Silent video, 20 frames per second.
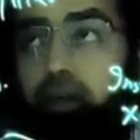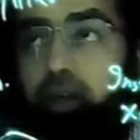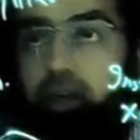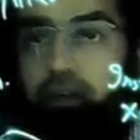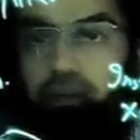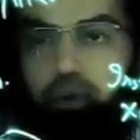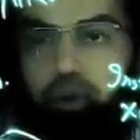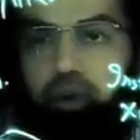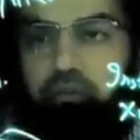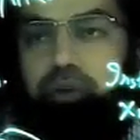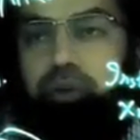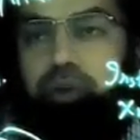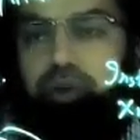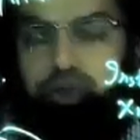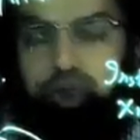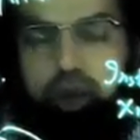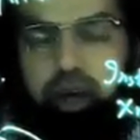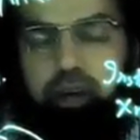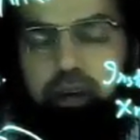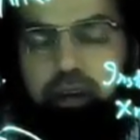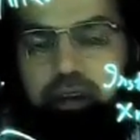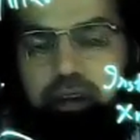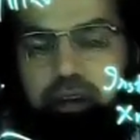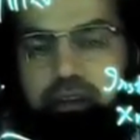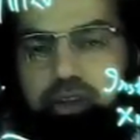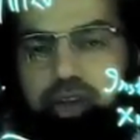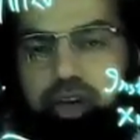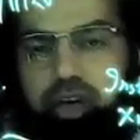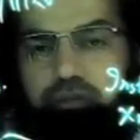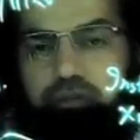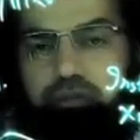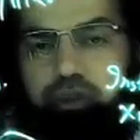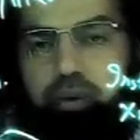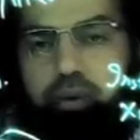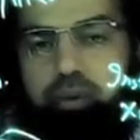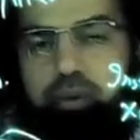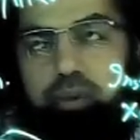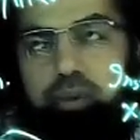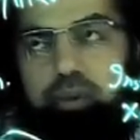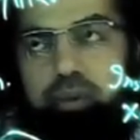And why we require these
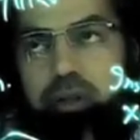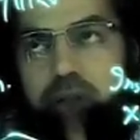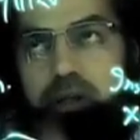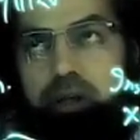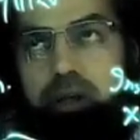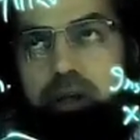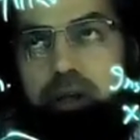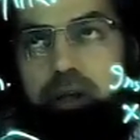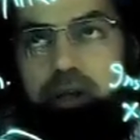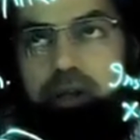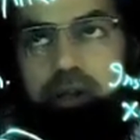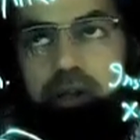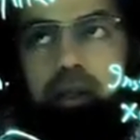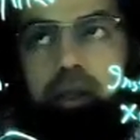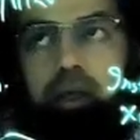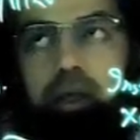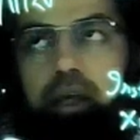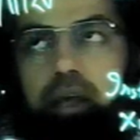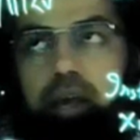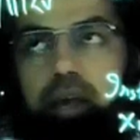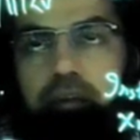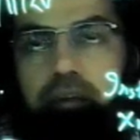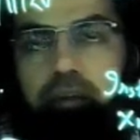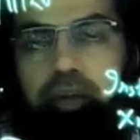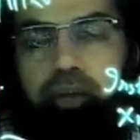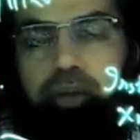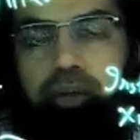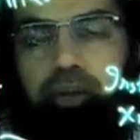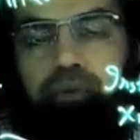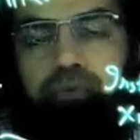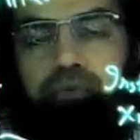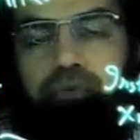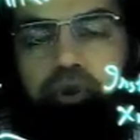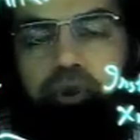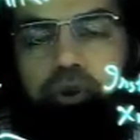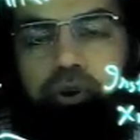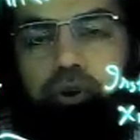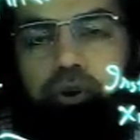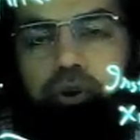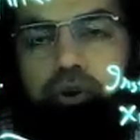transformers? They can be used
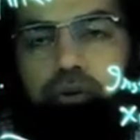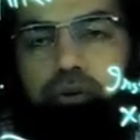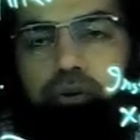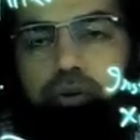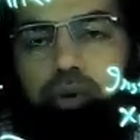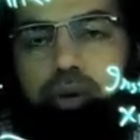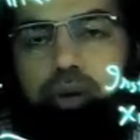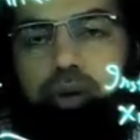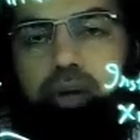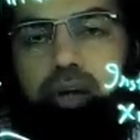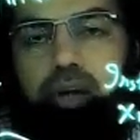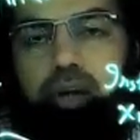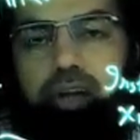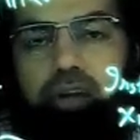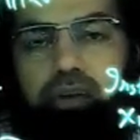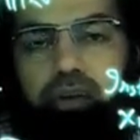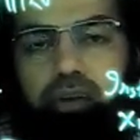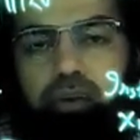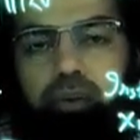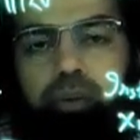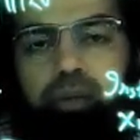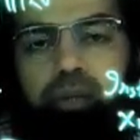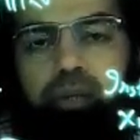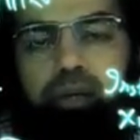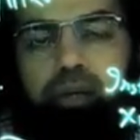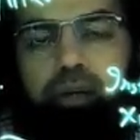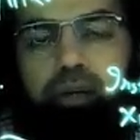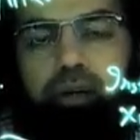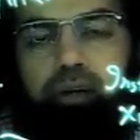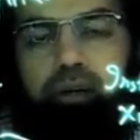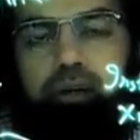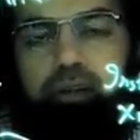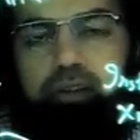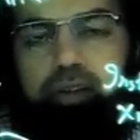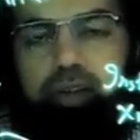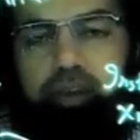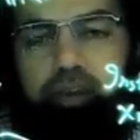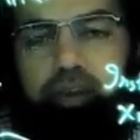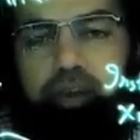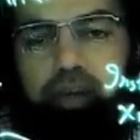for voltage oblique current
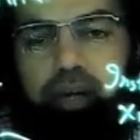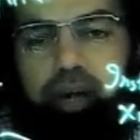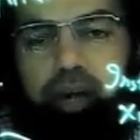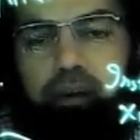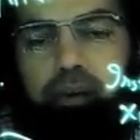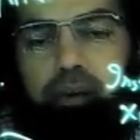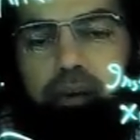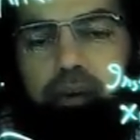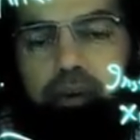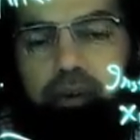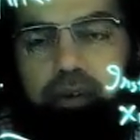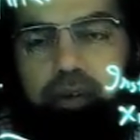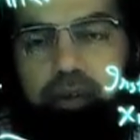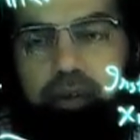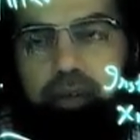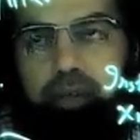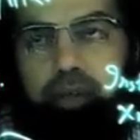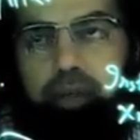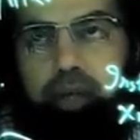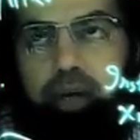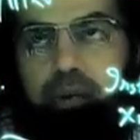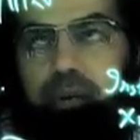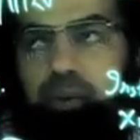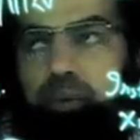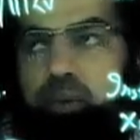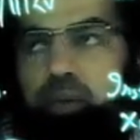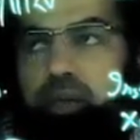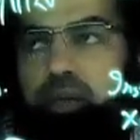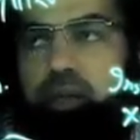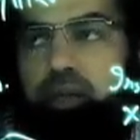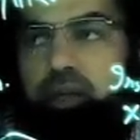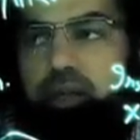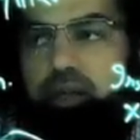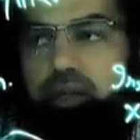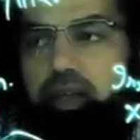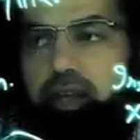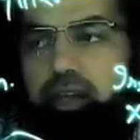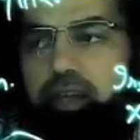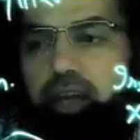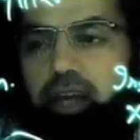stepping up or stepping down.
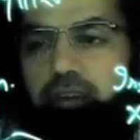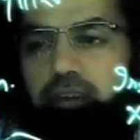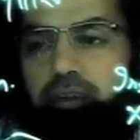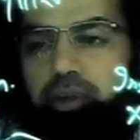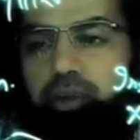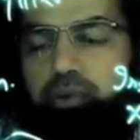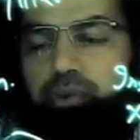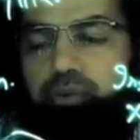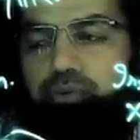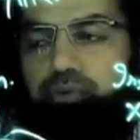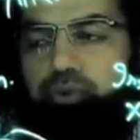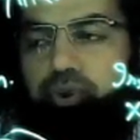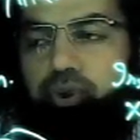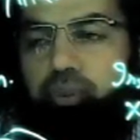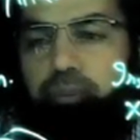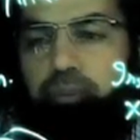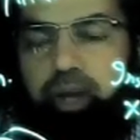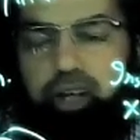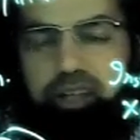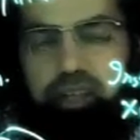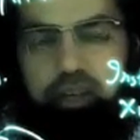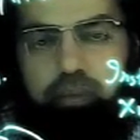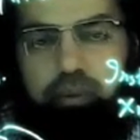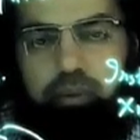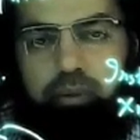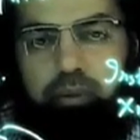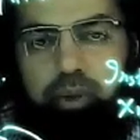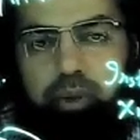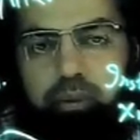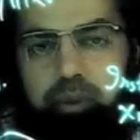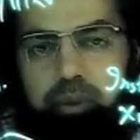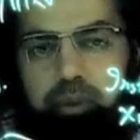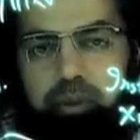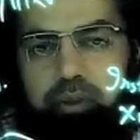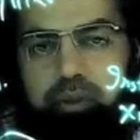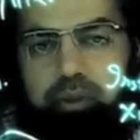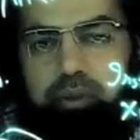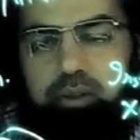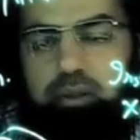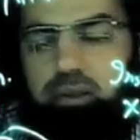They can be used for measurement
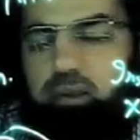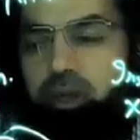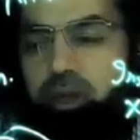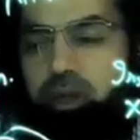purposes.